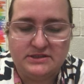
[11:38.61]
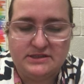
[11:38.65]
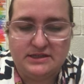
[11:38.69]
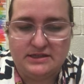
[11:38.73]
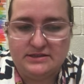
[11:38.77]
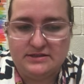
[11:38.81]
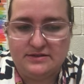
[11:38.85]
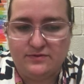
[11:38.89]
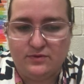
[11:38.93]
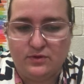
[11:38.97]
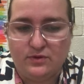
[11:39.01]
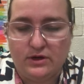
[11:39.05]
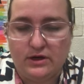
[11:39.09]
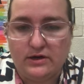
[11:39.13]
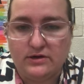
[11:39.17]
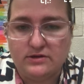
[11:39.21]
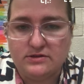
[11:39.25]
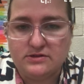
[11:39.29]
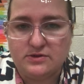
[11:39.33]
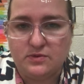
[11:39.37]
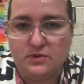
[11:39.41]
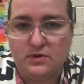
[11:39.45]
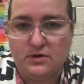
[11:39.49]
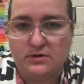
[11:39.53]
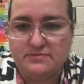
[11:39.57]
a four-year
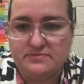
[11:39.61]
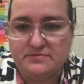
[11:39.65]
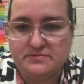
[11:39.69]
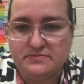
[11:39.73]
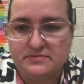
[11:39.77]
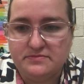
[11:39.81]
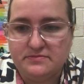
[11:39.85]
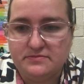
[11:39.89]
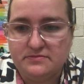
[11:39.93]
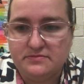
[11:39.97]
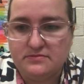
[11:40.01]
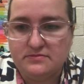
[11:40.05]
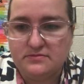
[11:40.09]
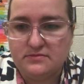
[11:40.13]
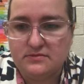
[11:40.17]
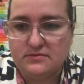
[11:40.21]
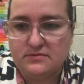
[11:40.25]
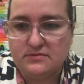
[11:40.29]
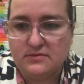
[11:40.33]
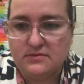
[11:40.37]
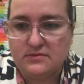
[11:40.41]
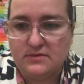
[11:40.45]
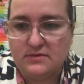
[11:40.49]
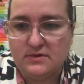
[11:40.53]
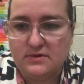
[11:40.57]
school.
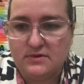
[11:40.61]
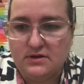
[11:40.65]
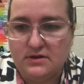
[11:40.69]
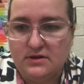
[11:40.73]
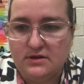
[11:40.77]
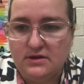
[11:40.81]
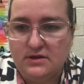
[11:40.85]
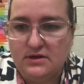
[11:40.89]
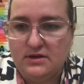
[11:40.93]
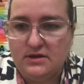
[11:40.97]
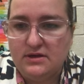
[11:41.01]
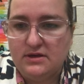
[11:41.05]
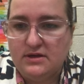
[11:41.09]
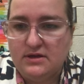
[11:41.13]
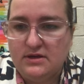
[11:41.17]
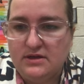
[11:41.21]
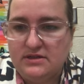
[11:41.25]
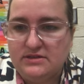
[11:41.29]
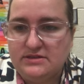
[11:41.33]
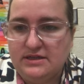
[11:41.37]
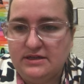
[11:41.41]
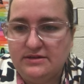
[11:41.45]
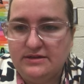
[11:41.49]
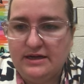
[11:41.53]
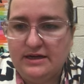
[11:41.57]
So
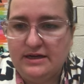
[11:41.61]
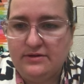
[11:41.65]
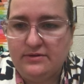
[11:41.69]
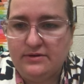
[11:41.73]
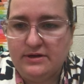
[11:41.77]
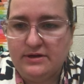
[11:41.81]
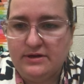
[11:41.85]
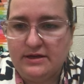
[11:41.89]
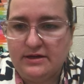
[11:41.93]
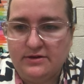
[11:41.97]
now when I go to